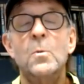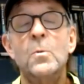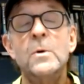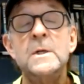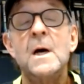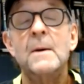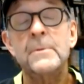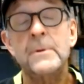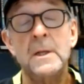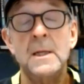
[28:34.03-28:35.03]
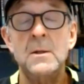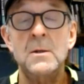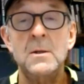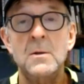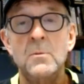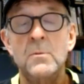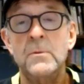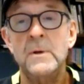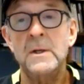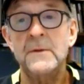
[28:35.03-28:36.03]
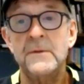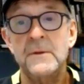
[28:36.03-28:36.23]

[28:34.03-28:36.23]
would not play with